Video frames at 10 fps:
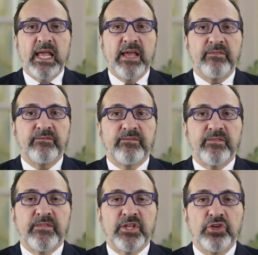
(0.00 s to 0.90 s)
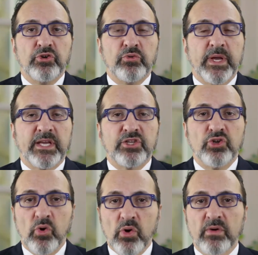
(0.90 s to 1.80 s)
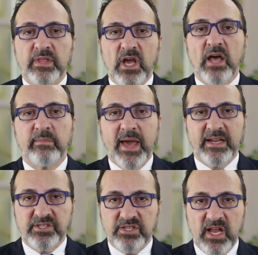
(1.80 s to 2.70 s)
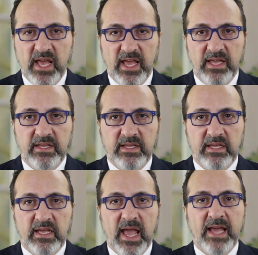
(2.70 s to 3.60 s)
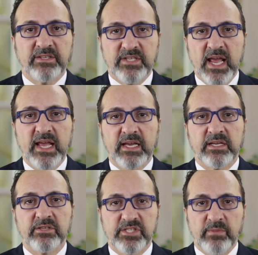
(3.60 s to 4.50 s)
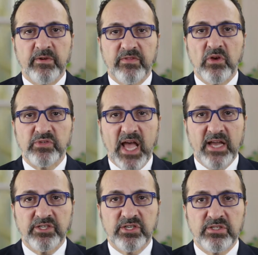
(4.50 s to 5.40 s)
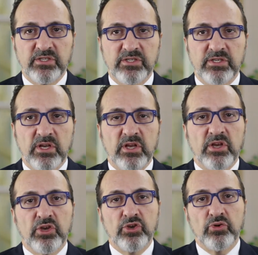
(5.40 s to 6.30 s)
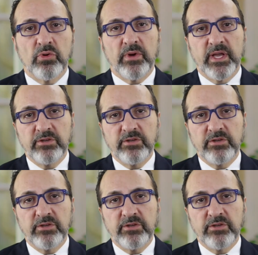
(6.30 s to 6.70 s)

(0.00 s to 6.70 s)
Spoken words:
If you ignore the automatic stay and take some of those actions, you're